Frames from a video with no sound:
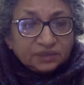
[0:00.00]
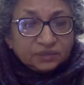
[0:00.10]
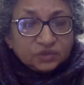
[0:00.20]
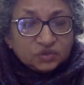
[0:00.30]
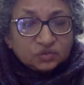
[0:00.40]

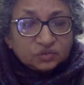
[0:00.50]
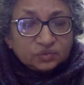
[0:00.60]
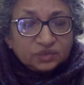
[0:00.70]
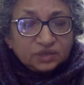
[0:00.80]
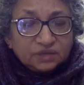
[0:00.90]
which
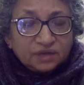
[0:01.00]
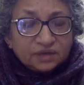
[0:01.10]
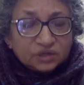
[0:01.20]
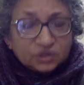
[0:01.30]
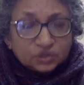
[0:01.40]
we have
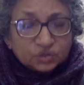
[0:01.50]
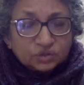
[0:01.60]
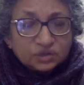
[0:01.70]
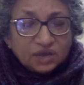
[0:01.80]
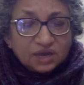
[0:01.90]

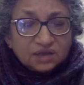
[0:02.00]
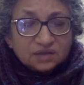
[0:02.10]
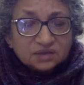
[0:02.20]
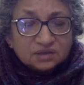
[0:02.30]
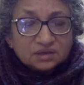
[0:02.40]
understood
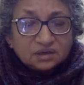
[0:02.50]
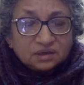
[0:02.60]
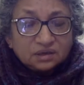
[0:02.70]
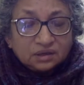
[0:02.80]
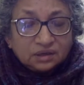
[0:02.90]
as
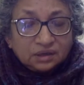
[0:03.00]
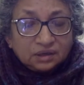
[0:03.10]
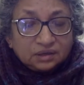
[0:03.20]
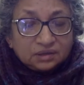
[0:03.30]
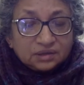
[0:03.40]

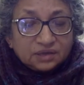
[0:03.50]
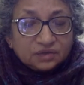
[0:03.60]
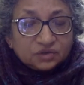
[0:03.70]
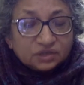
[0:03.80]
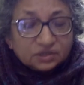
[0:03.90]

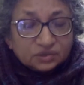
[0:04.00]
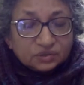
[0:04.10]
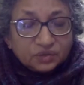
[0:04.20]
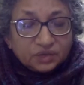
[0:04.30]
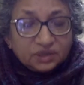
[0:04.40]
central to the
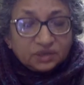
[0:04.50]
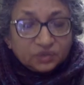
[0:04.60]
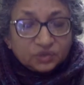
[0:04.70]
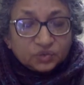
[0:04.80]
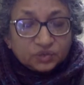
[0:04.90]
way in
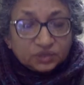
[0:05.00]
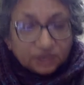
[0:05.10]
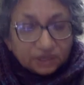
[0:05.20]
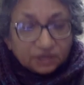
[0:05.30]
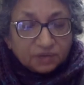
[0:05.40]
which we
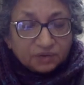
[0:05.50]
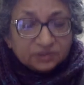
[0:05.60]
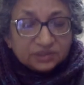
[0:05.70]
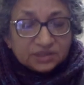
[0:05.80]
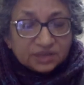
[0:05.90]
think about
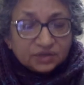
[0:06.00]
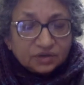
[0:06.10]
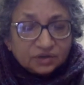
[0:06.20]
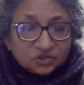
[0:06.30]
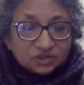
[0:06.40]
these
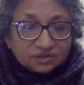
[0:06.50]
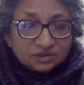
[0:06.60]
ideologies. They